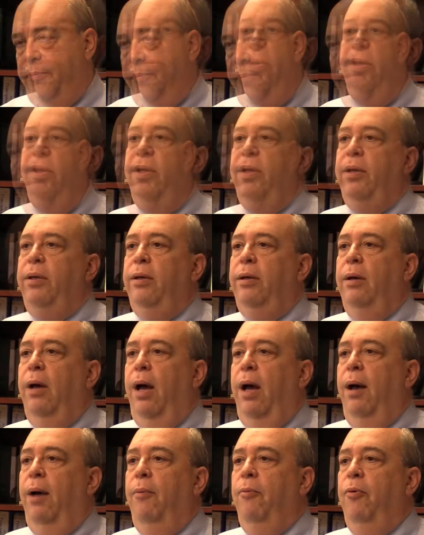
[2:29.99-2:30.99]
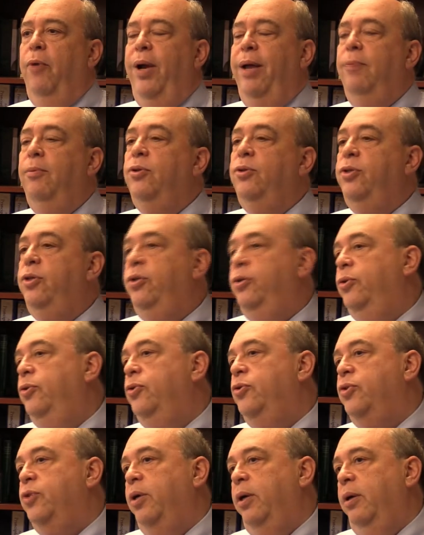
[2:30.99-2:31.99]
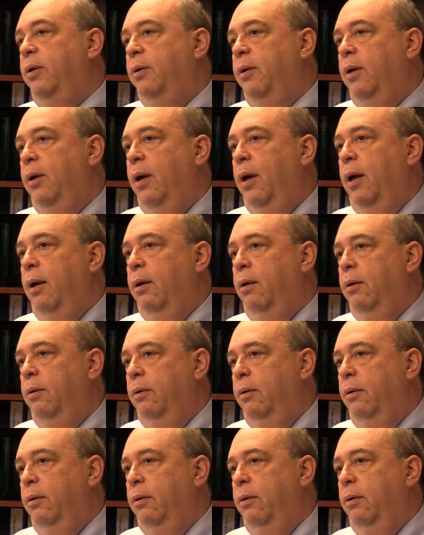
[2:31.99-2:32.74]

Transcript: We uh, were able to use a, a